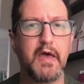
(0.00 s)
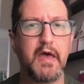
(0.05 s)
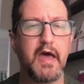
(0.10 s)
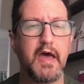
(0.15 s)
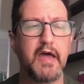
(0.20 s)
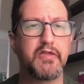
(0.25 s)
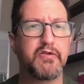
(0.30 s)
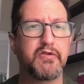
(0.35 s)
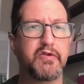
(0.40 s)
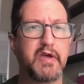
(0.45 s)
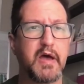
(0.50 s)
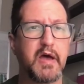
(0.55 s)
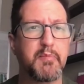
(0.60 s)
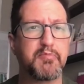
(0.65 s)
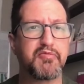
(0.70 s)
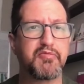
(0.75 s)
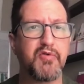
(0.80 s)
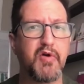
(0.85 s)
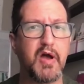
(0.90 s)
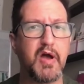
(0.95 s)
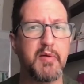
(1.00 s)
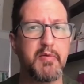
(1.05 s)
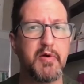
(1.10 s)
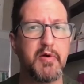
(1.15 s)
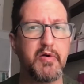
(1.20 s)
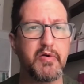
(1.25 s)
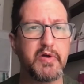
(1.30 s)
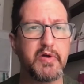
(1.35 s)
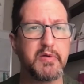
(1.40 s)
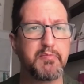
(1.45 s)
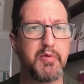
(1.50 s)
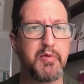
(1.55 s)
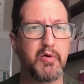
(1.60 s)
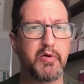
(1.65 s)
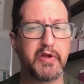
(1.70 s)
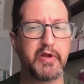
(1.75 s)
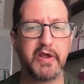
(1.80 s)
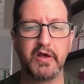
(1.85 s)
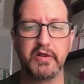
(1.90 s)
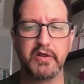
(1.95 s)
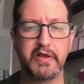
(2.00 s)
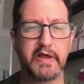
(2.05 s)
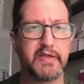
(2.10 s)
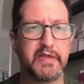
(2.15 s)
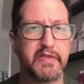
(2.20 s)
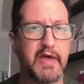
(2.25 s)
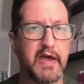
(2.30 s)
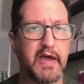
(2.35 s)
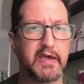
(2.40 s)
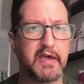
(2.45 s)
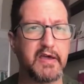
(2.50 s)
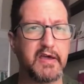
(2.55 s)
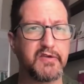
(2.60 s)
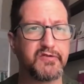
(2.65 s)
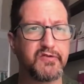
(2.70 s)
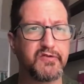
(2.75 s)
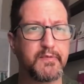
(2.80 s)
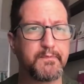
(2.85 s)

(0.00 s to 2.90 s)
and you get primary bone healing in that case.